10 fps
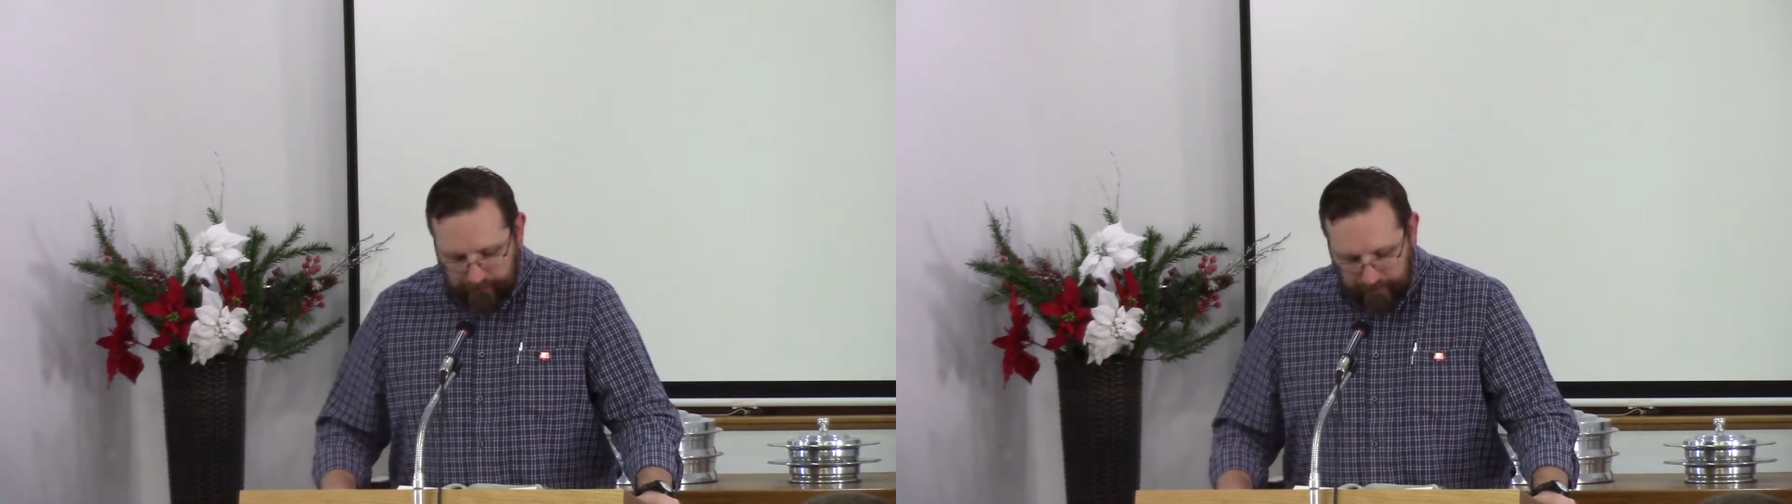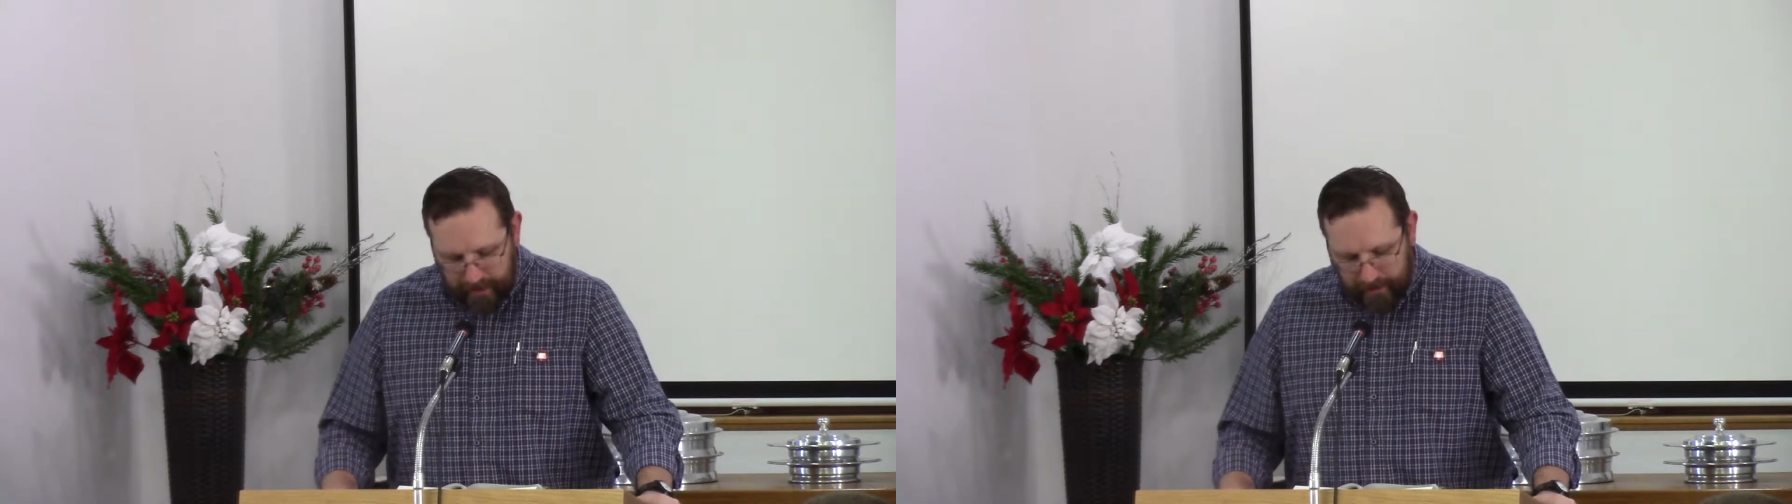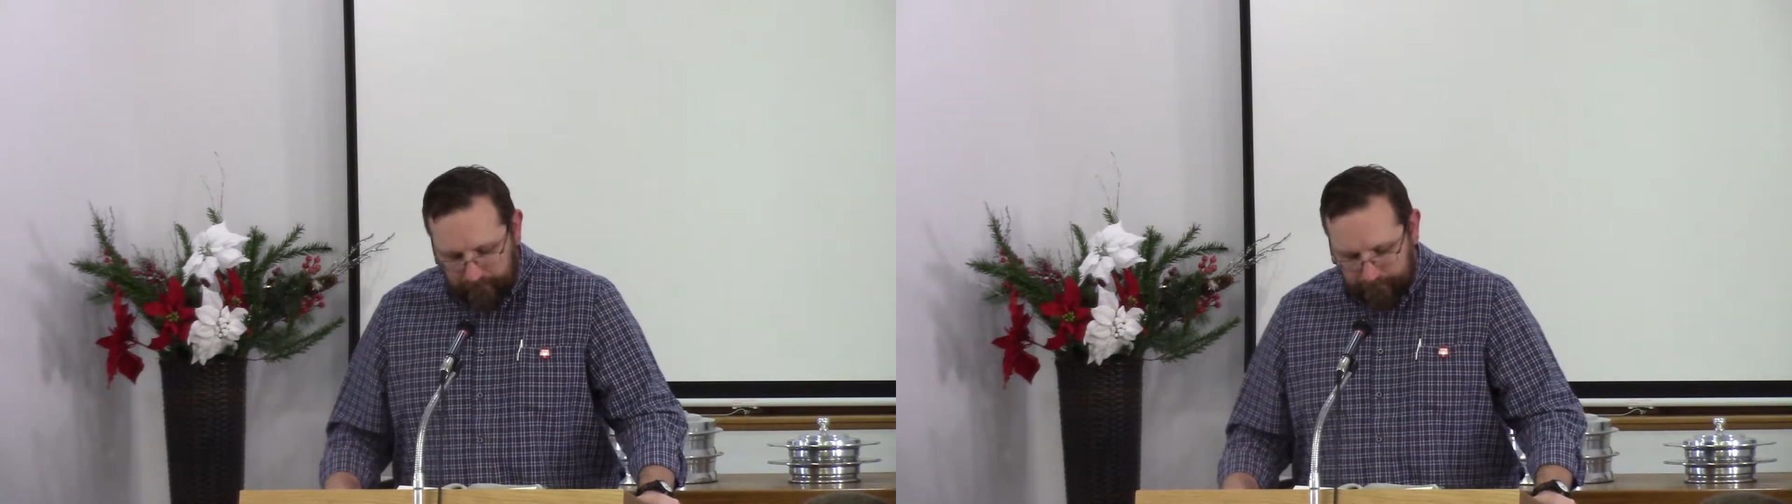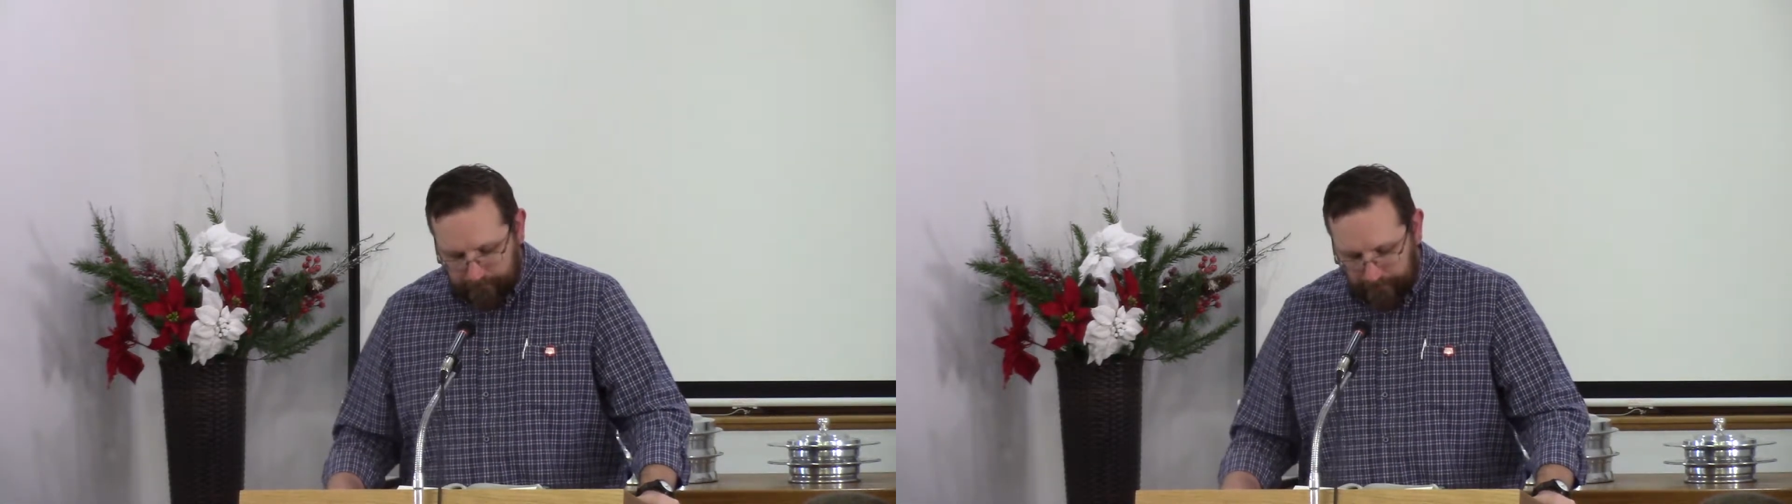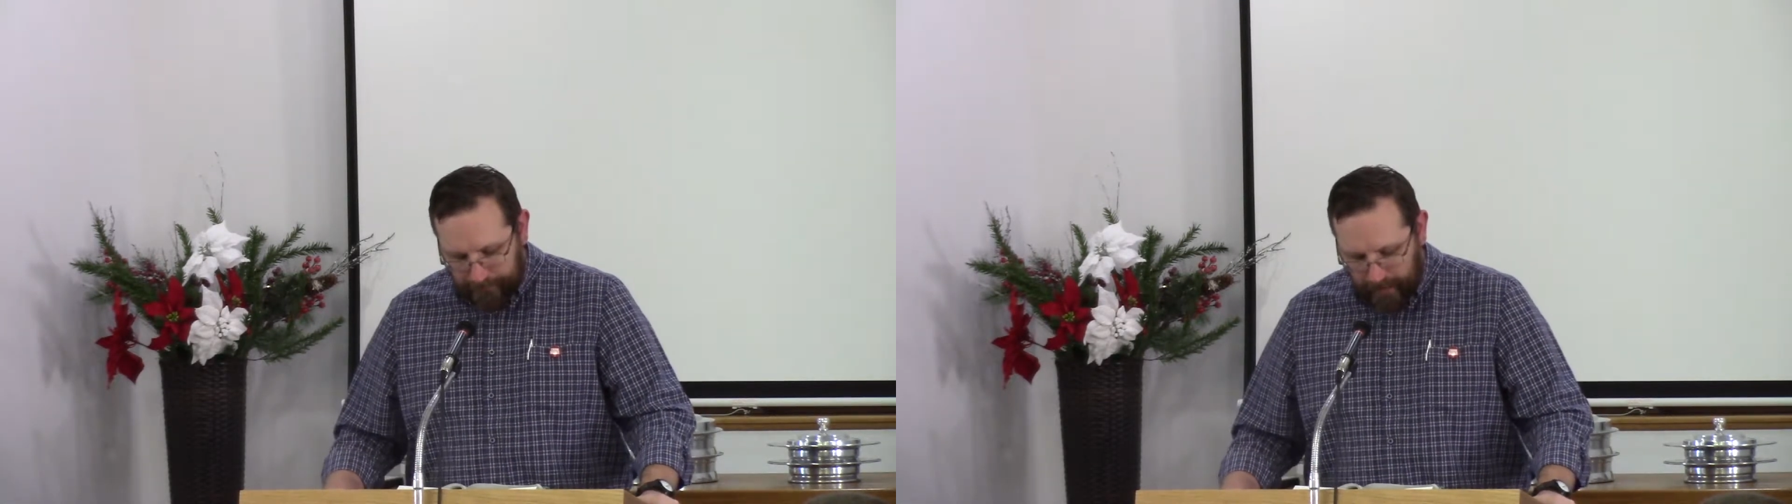of men
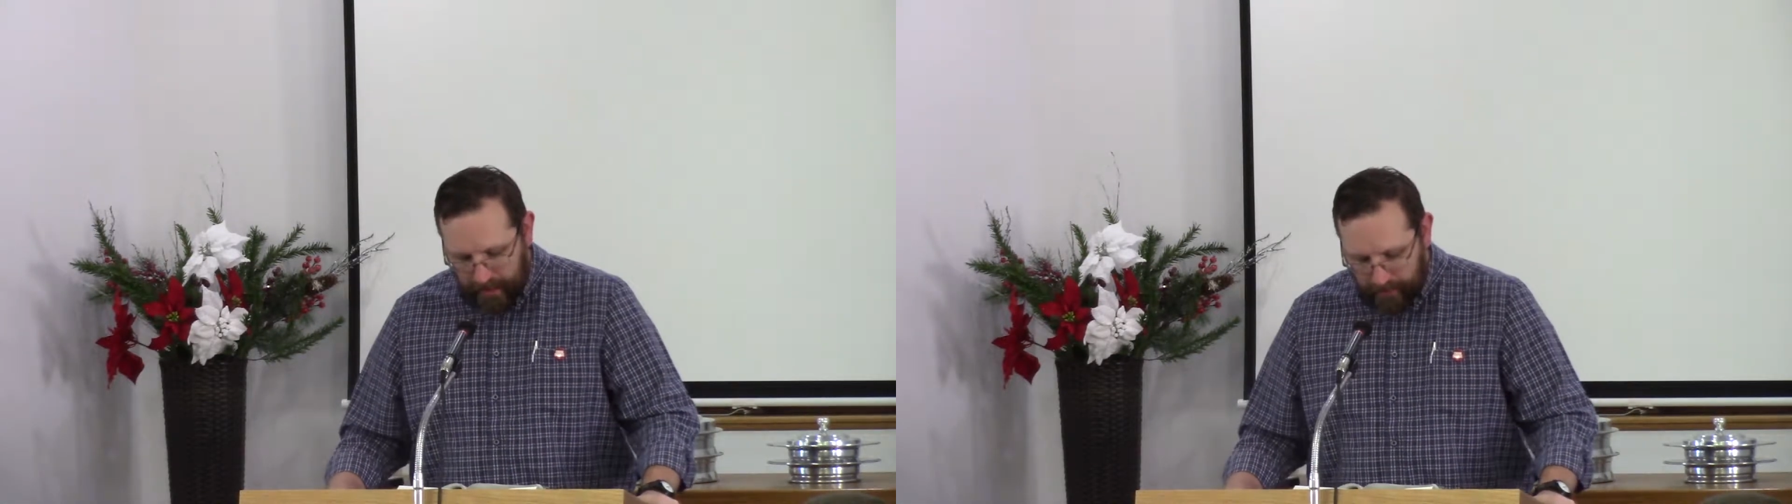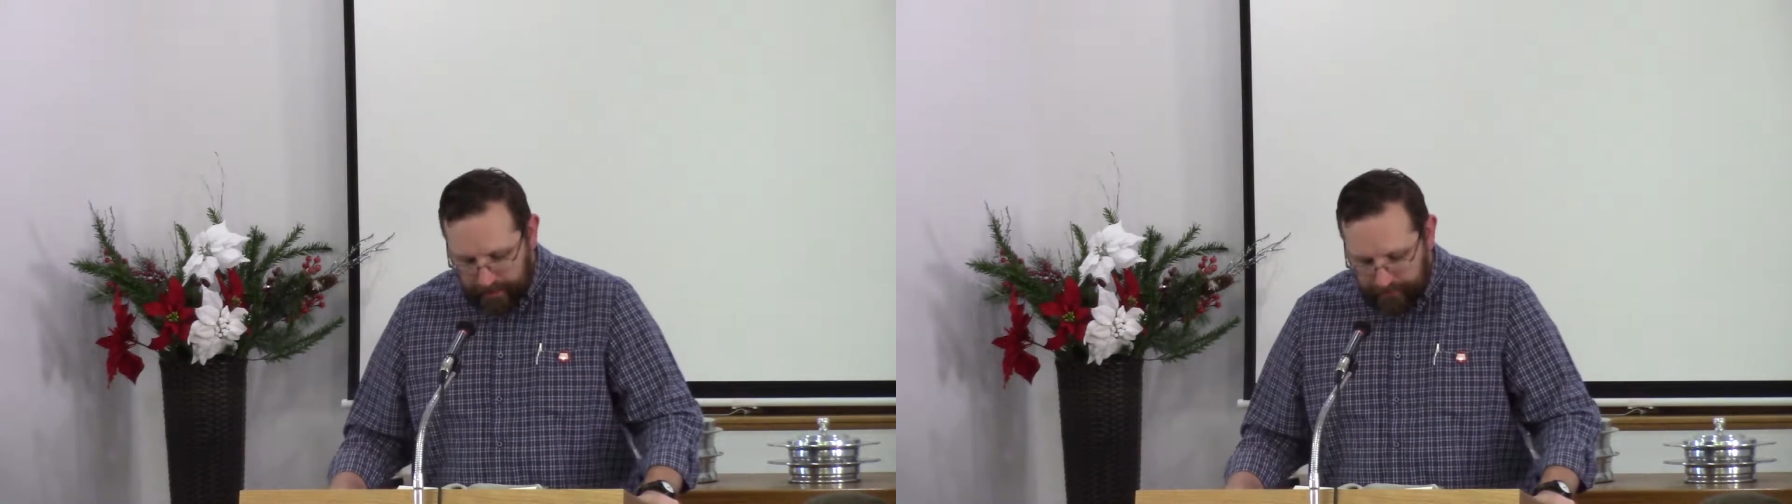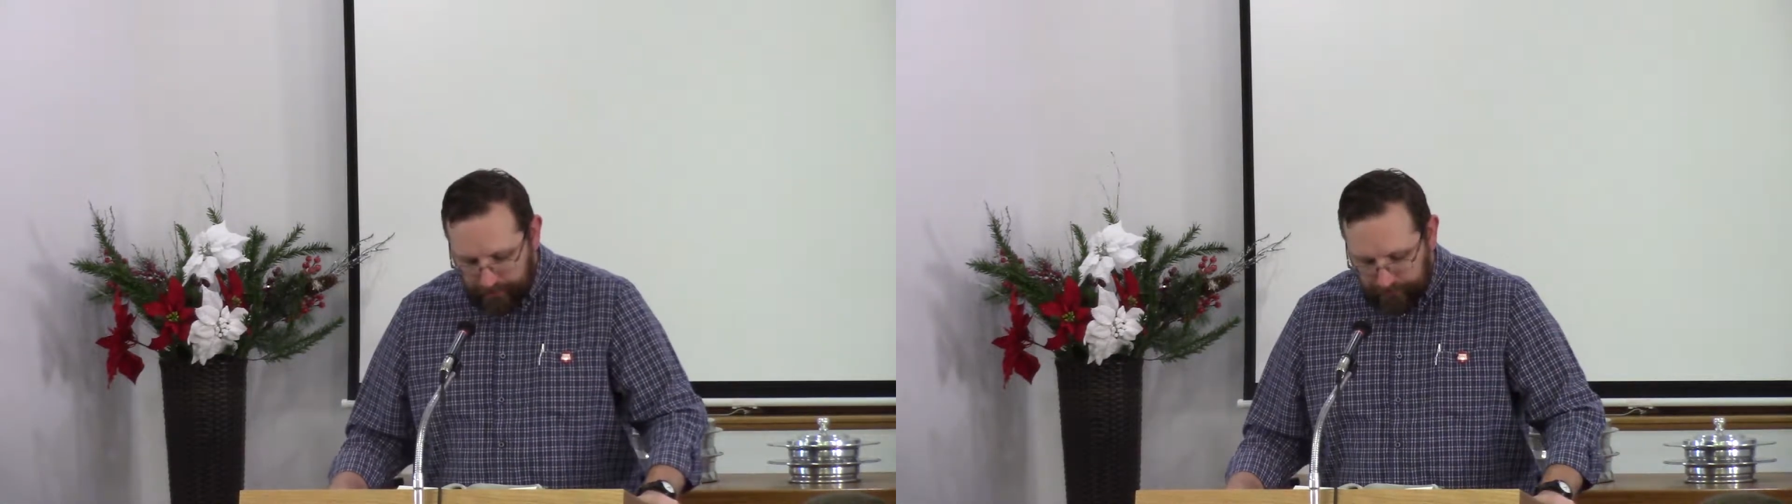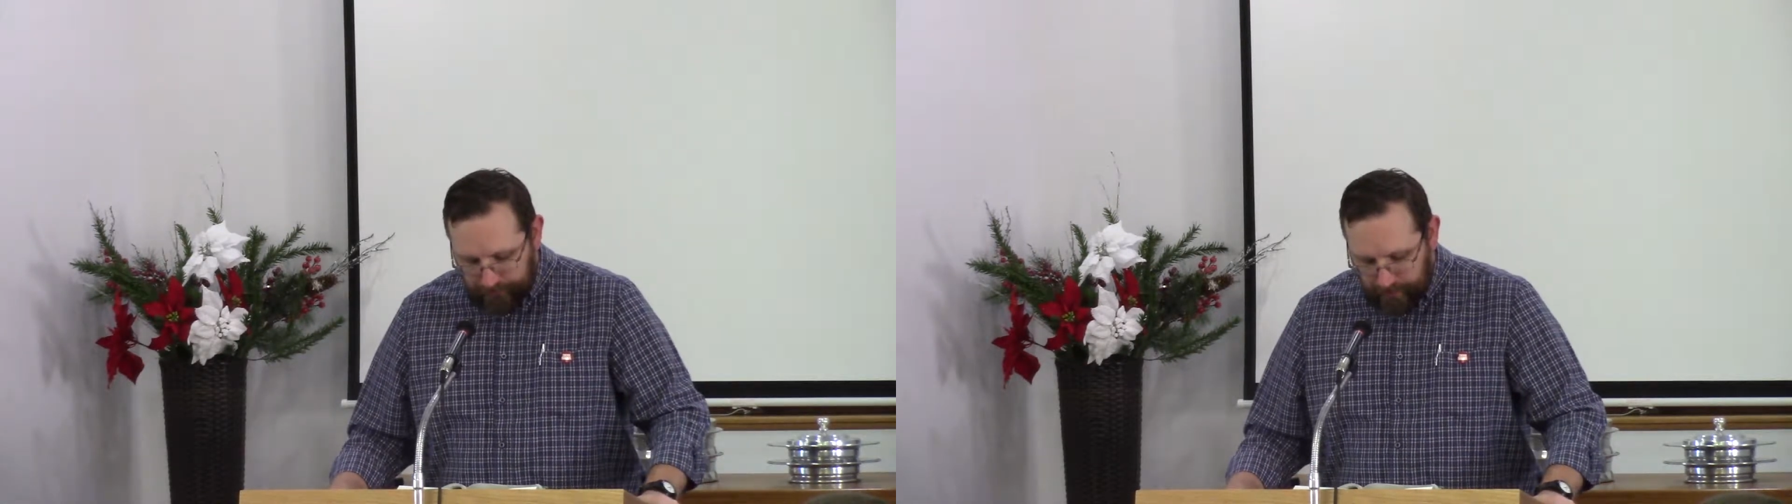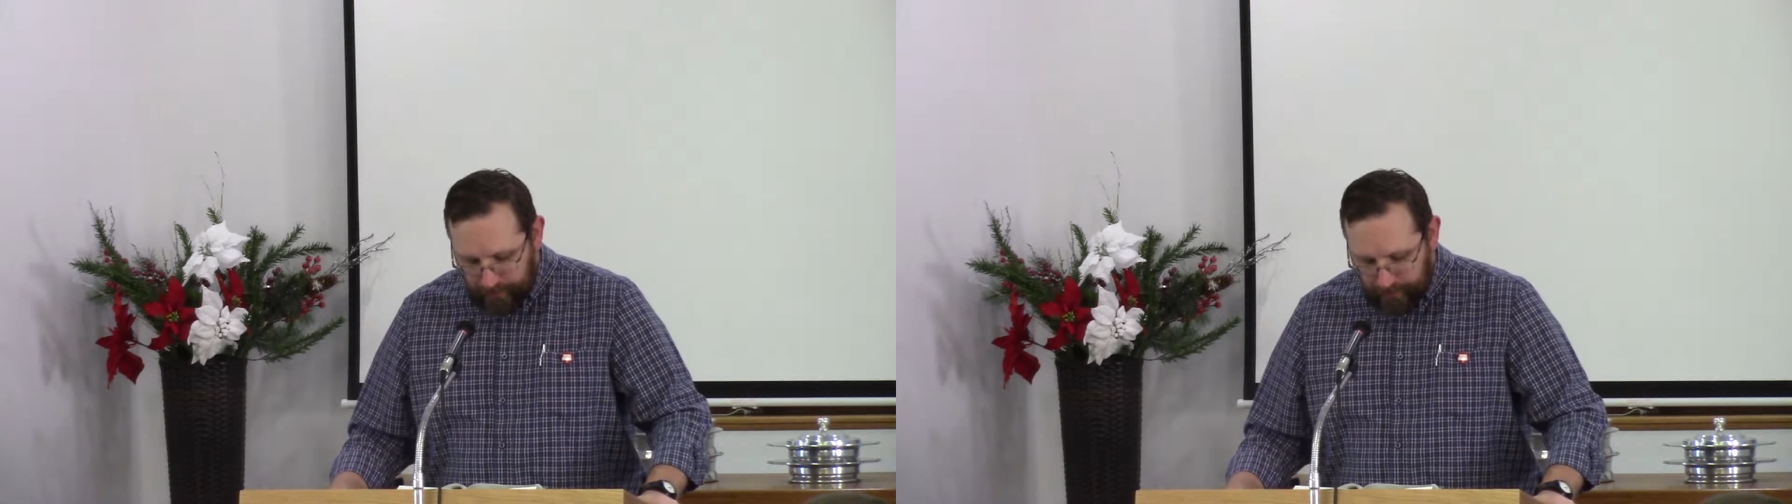and of angels,